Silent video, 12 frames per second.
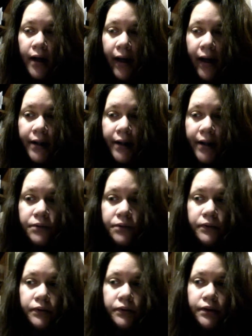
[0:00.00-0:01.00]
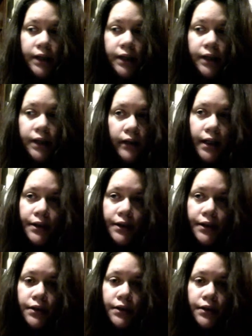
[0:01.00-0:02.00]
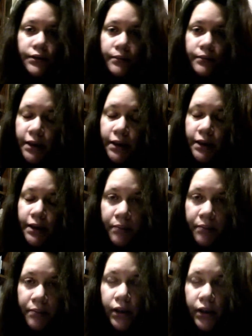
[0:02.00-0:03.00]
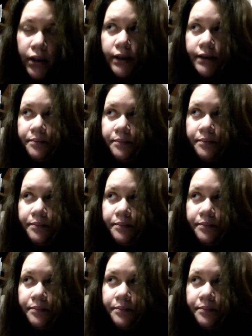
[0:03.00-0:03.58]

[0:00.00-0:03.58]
actual diary entries from the time periods,